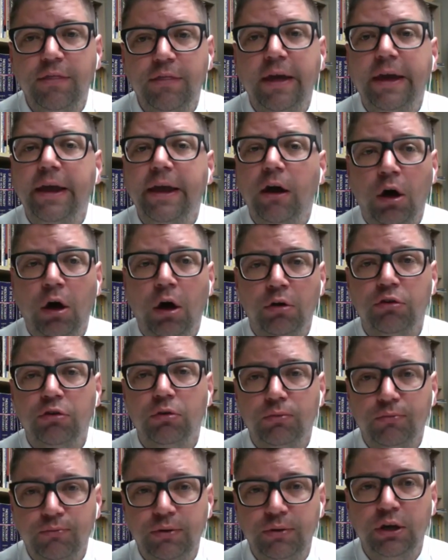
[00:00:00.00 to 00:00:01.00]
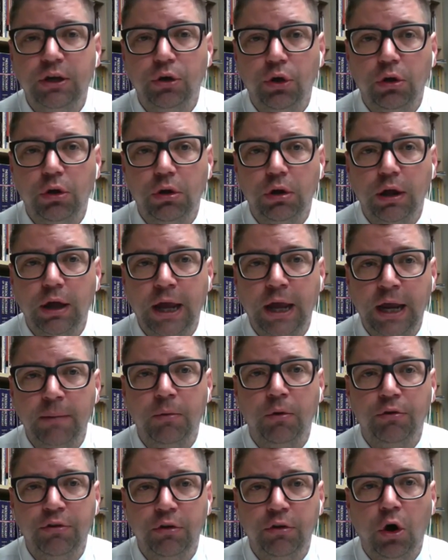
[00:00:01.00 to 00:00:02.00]
they also feel
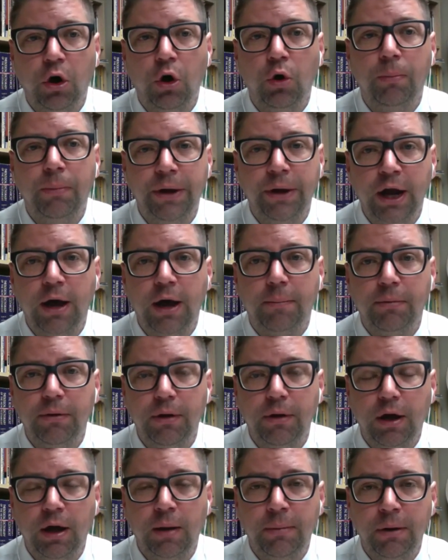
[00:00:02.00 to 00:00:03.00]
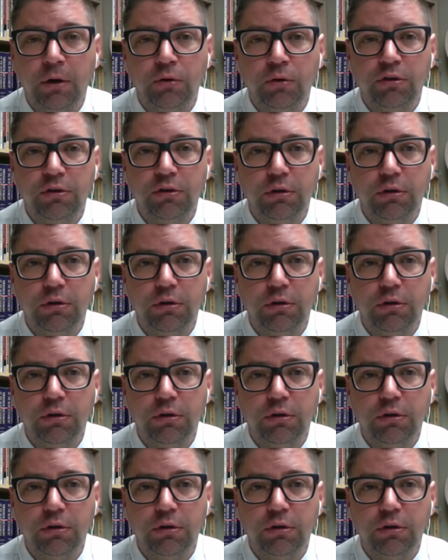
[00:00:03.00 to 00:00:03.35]
able to open up about